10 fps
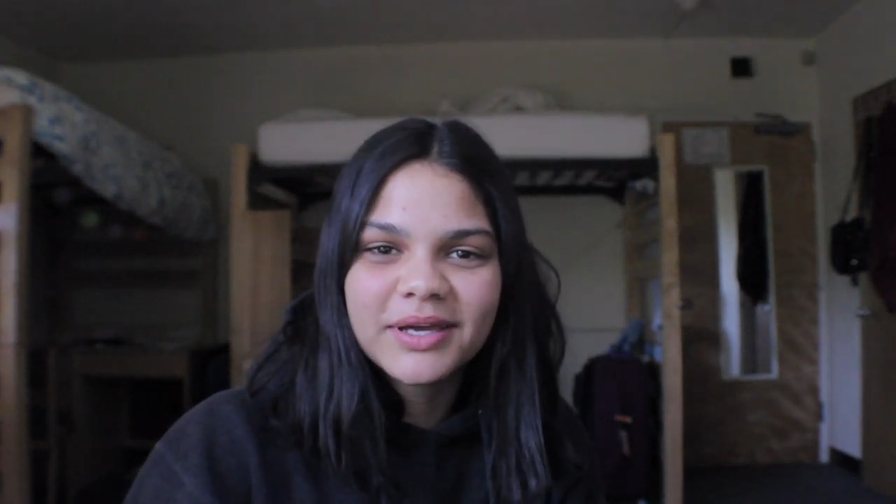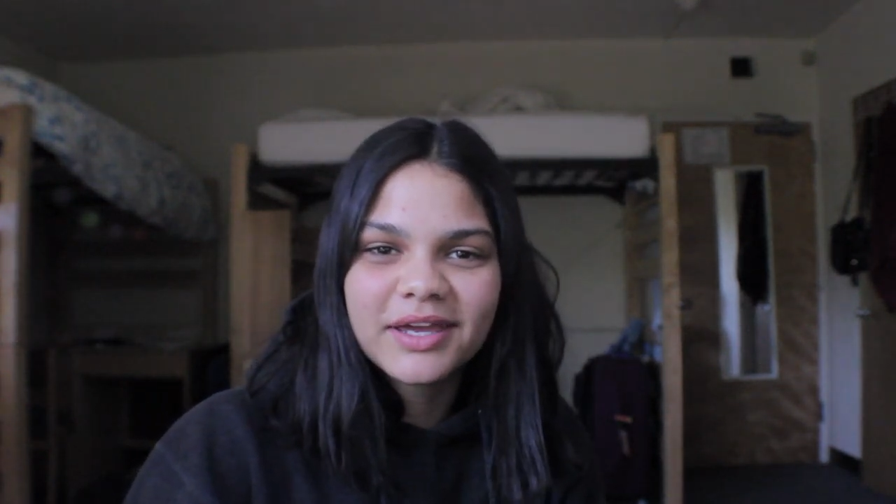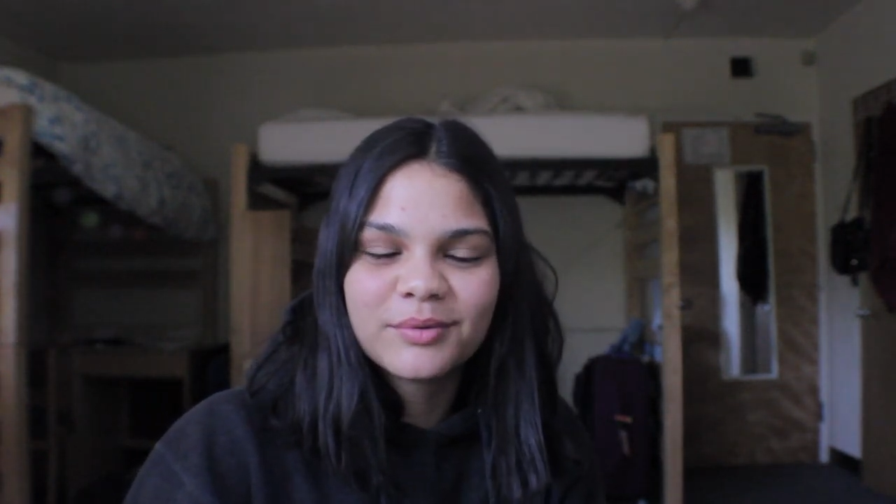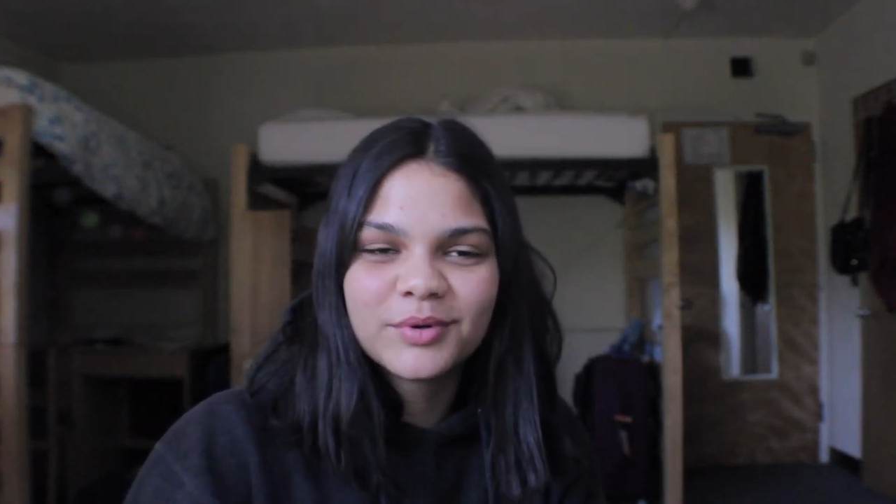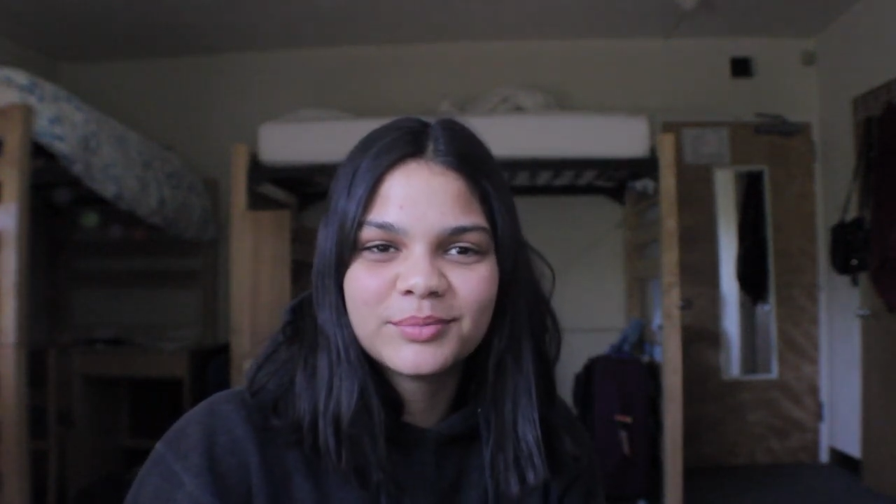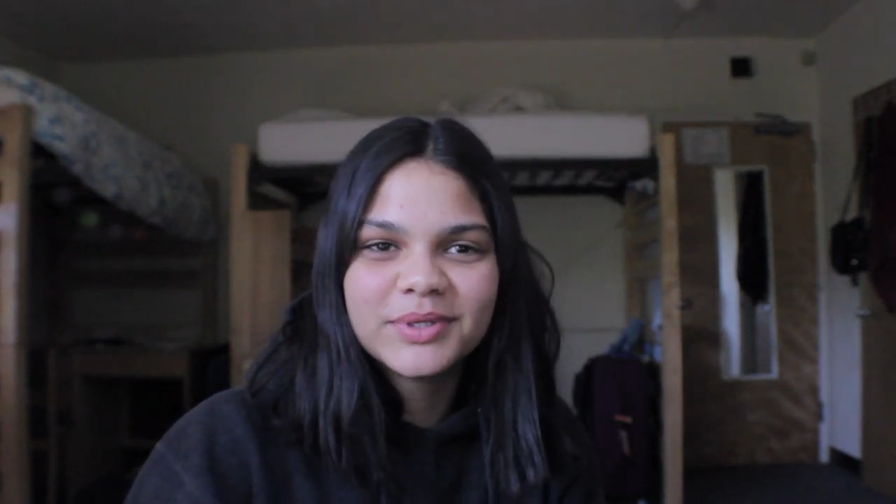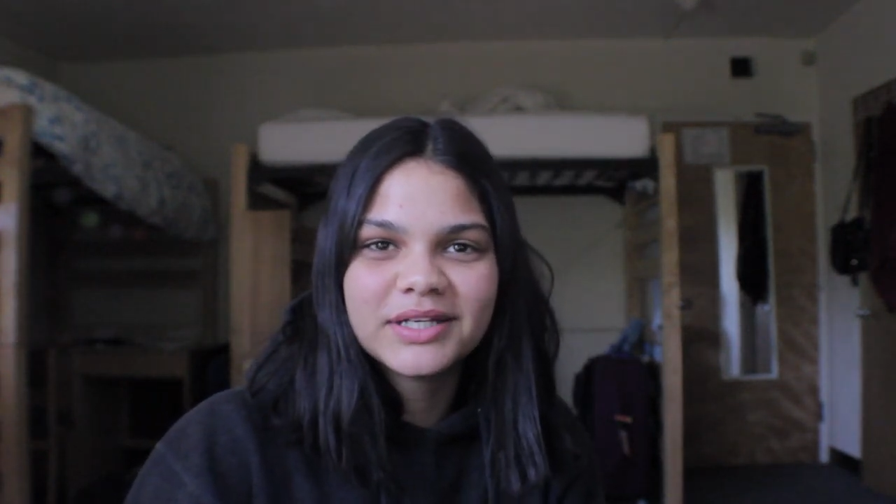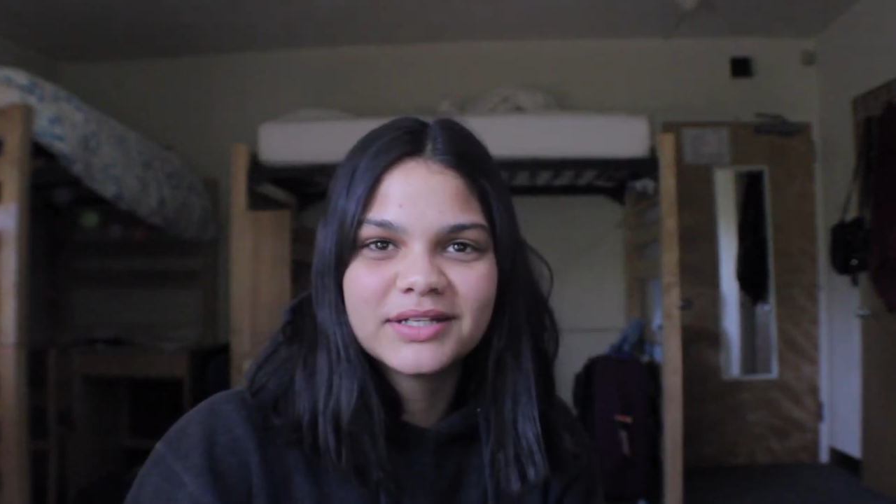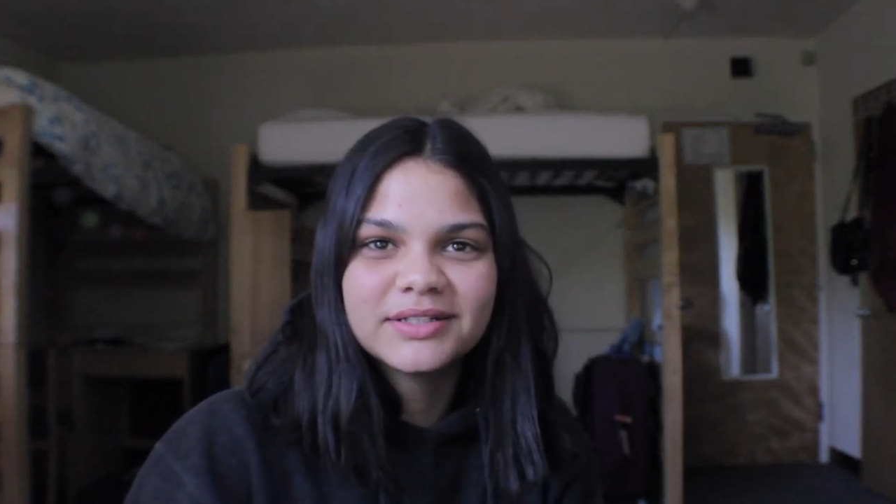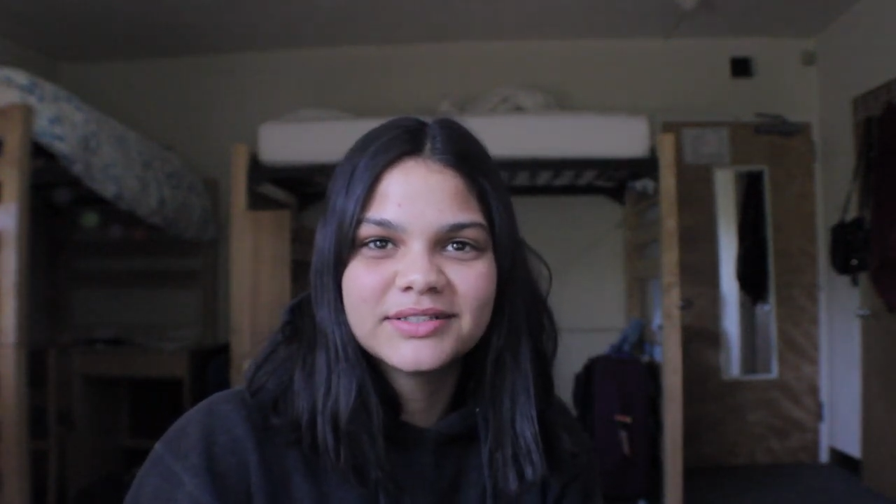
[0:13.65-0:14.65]
camera
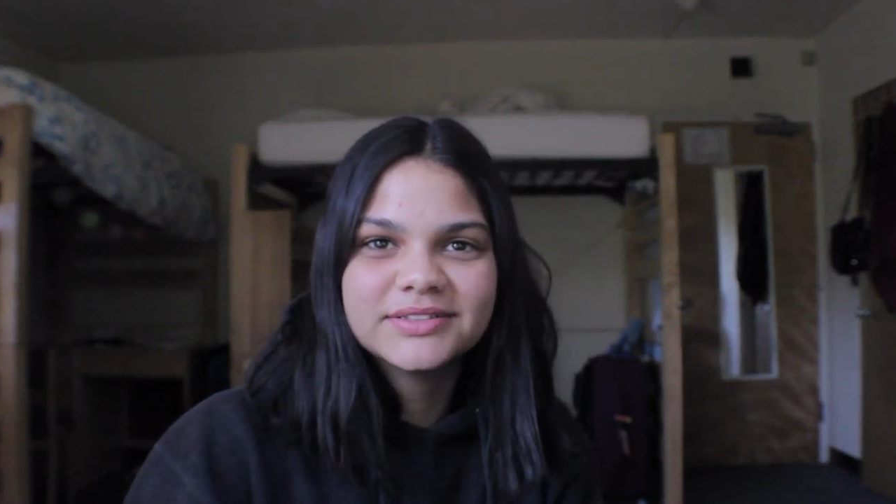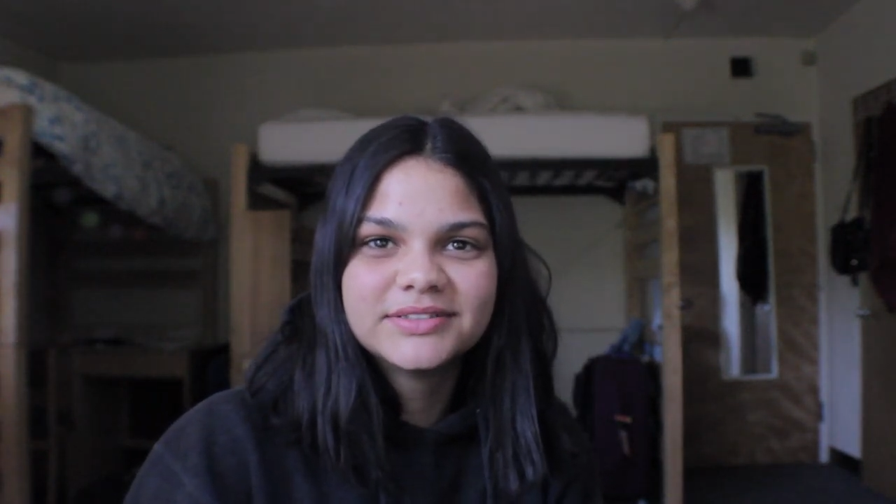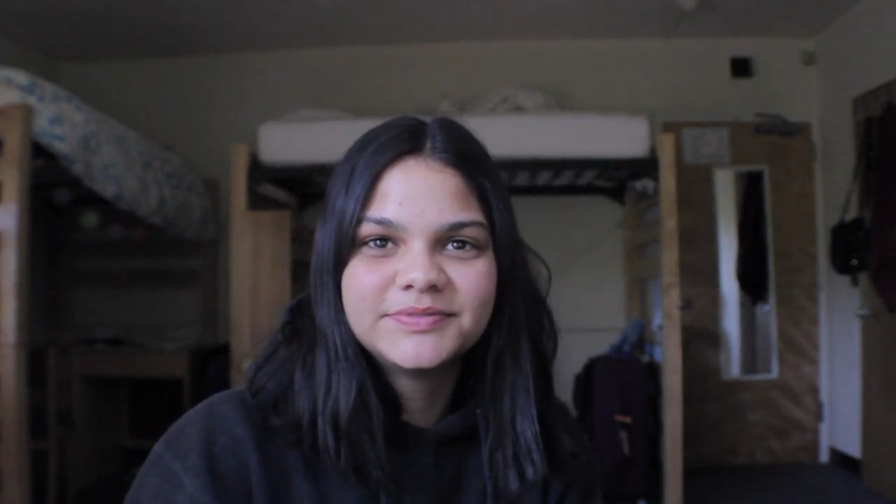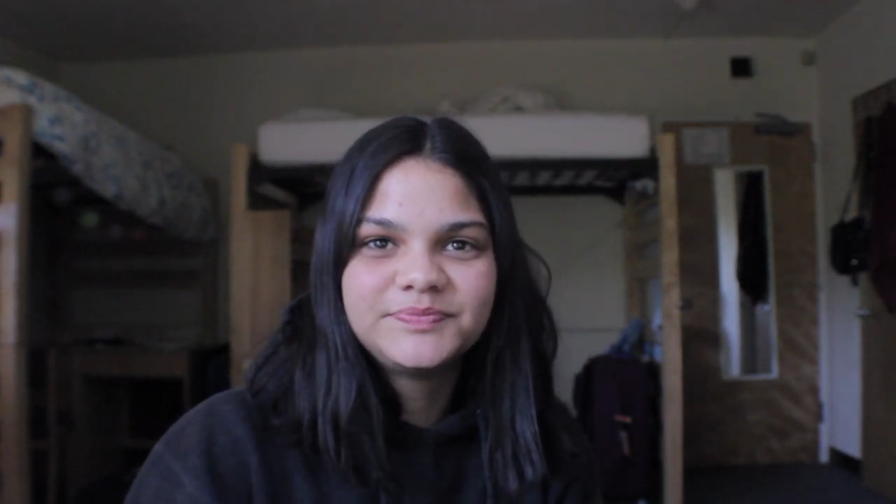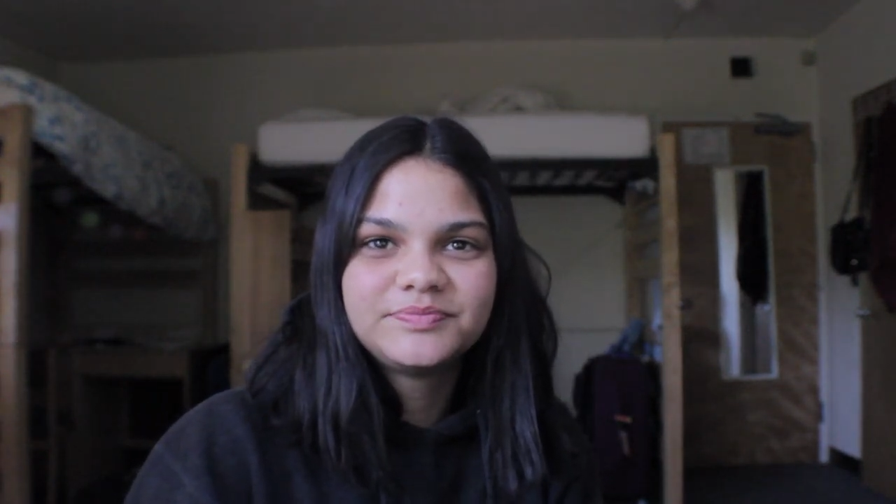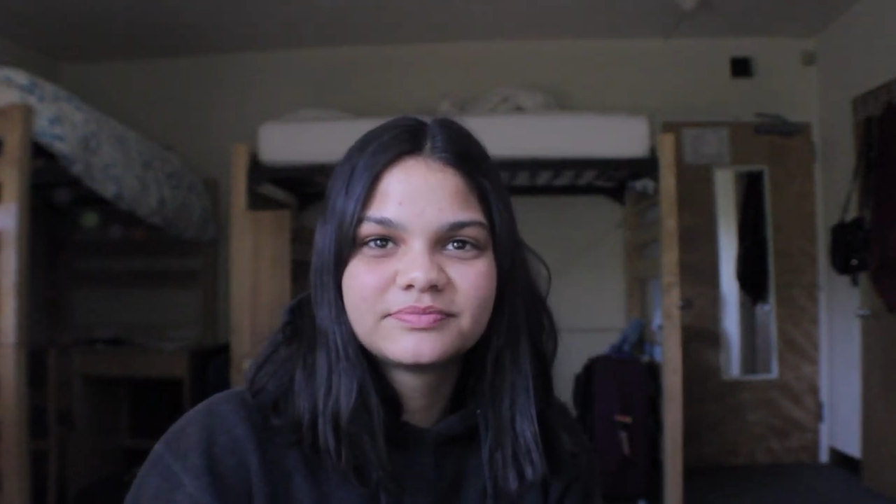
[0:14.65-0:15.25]
because